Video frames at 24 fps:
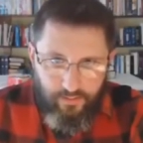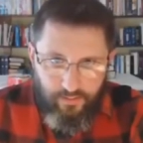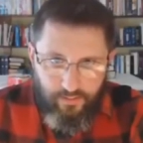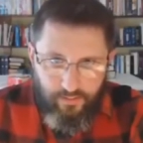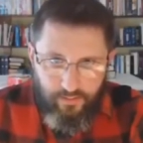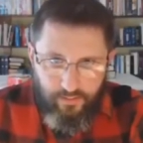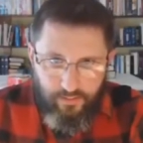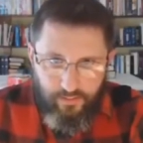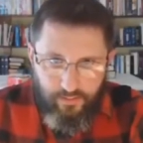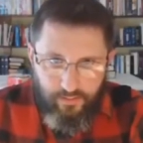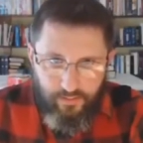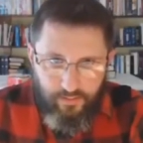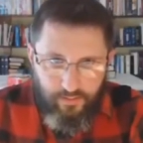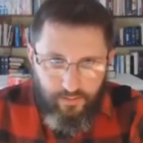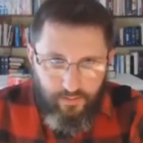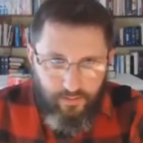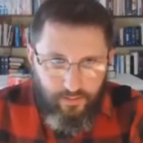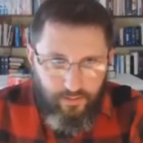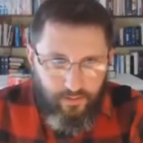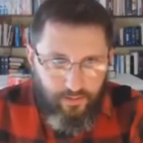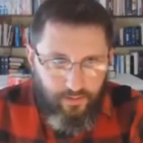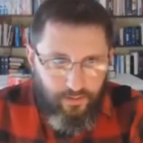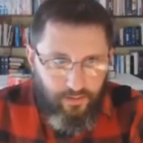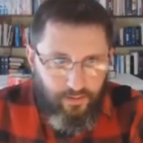
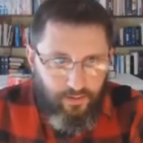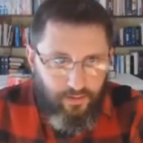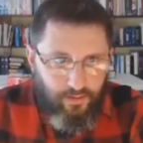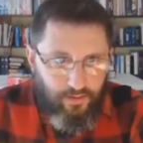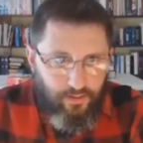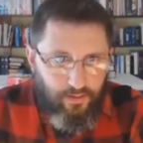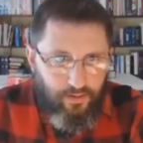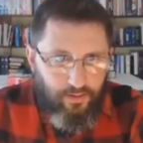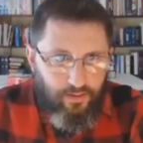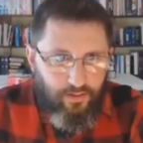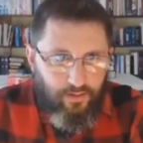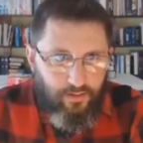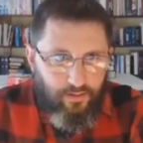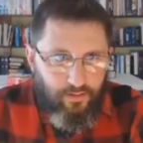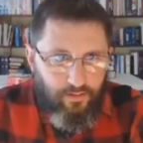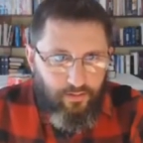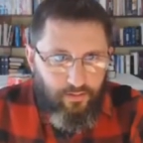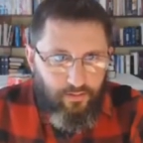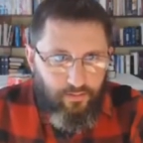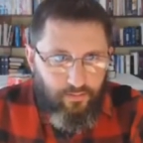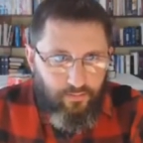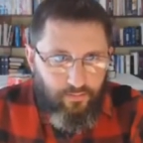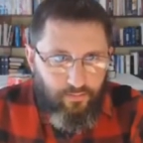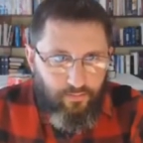
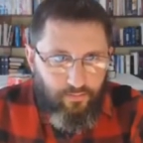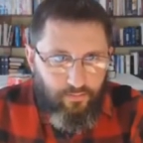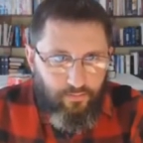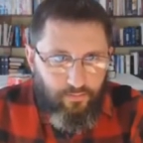Nothing is said.